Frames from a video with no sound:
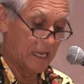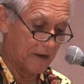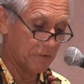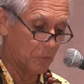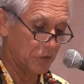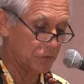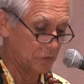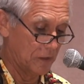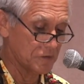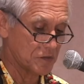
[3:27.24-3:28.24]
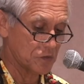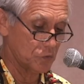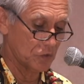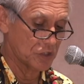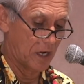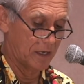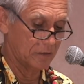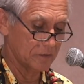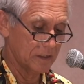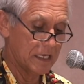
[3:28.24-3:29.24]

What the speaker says: Everyone who loves a school child,